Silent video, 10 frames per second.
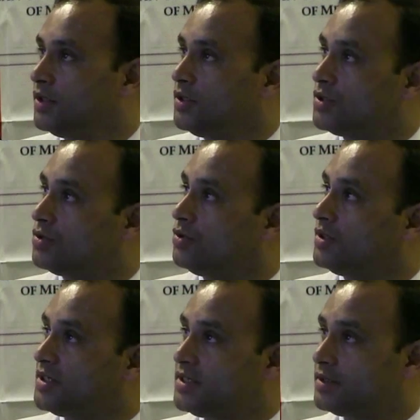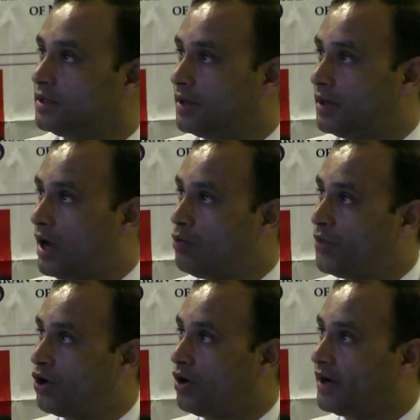So this is how
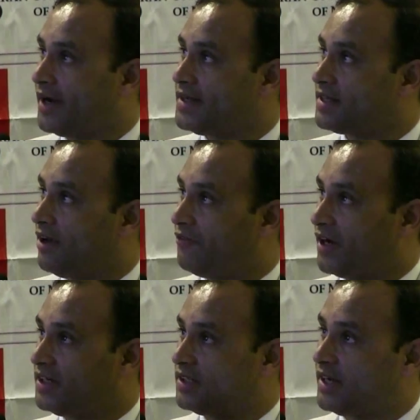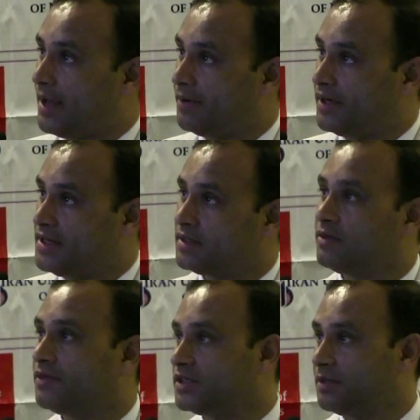periodontitis affecting the diabetes.
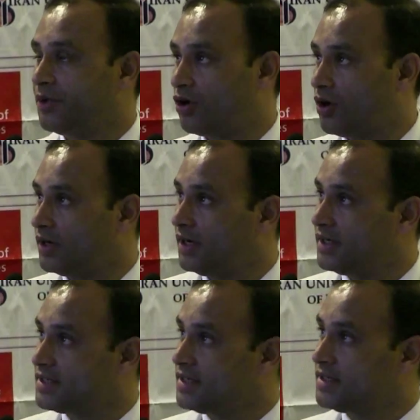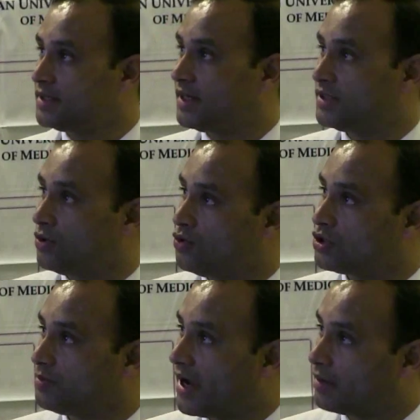First, the periodontal disease, that is a
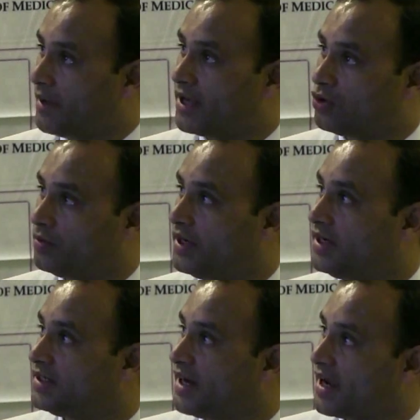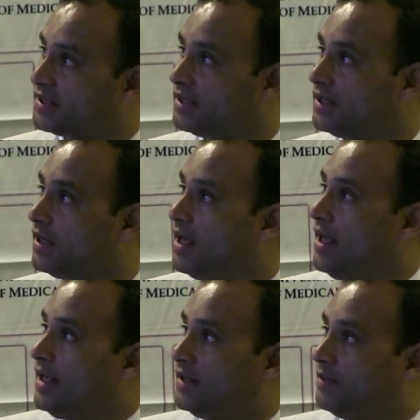host microbial interaction,
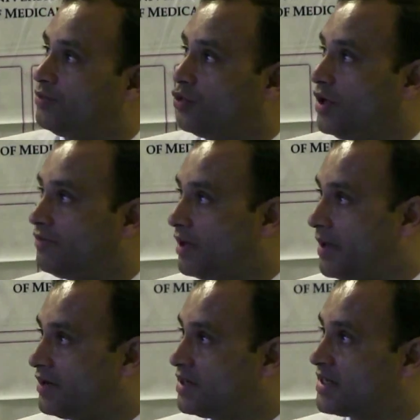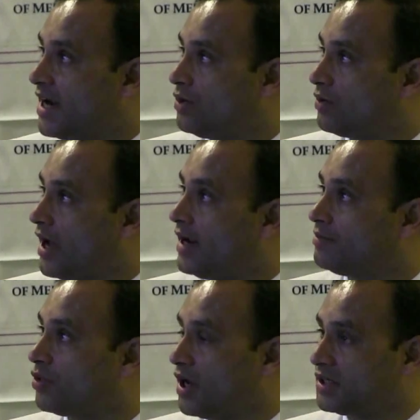then pro-inflammatory
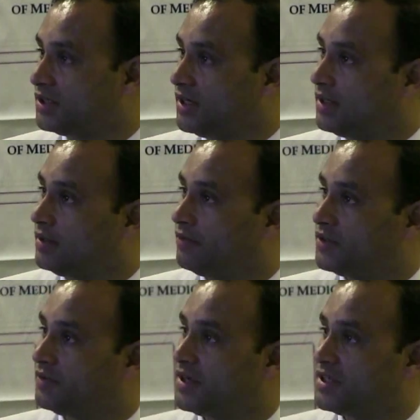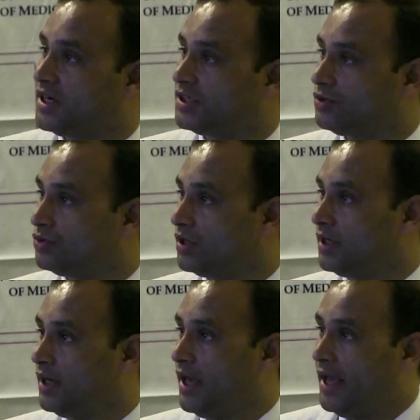cytokine production, which will result into
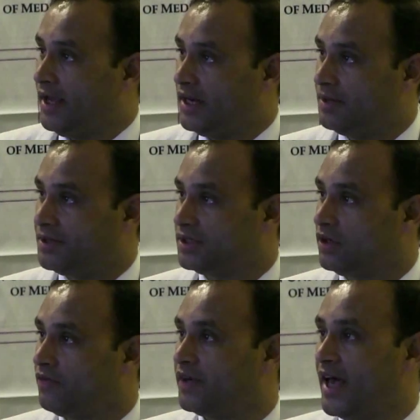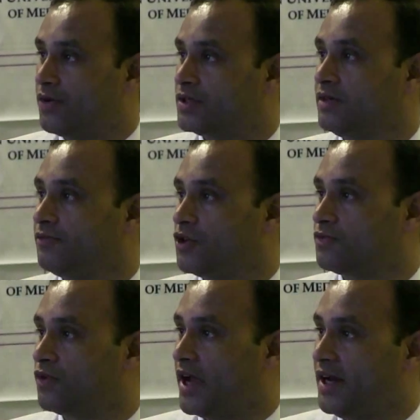the inhibition of tyrosine
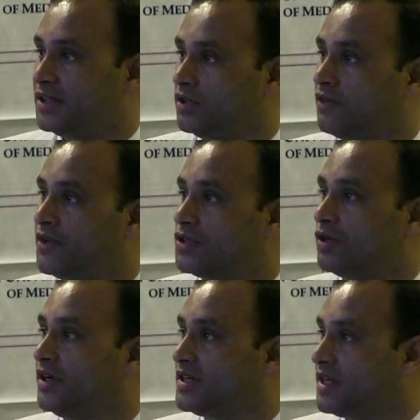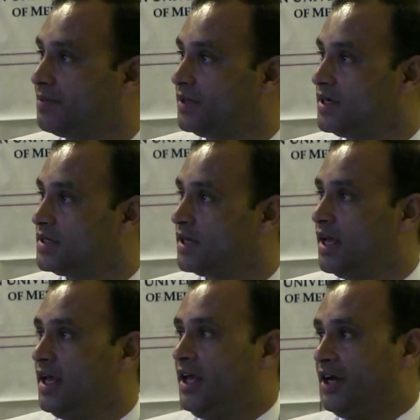phosphorylation of insulin receptors,
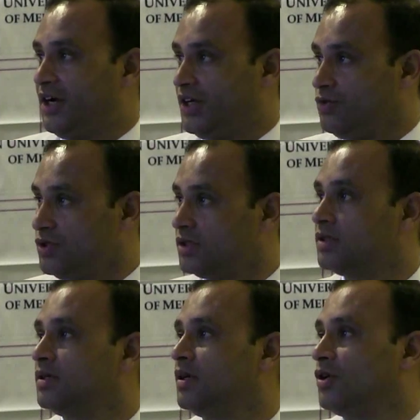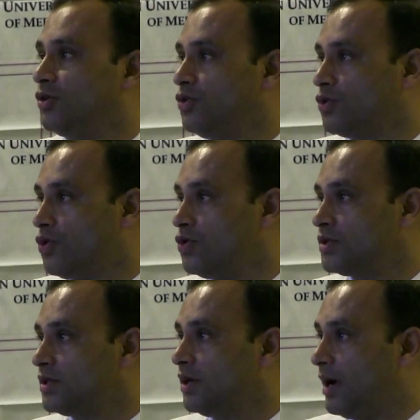reduced
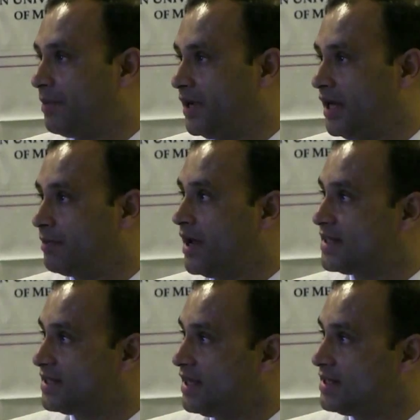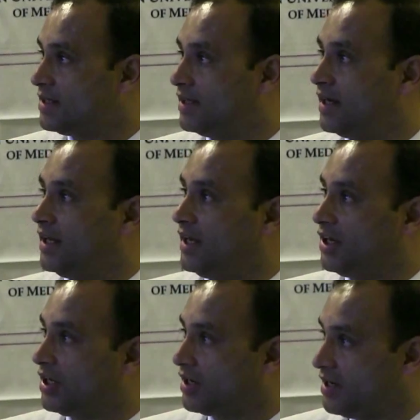glucose uptake by cells, then
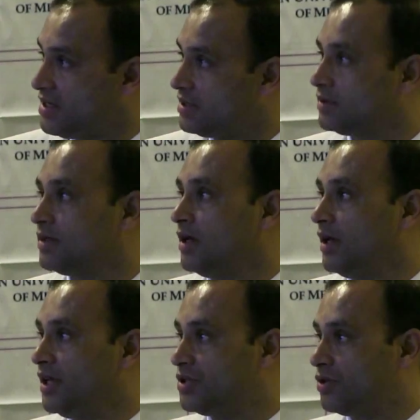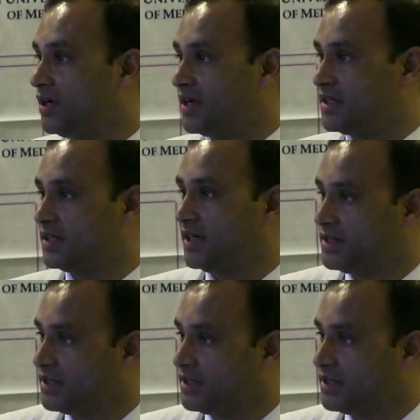increased insulin resistance,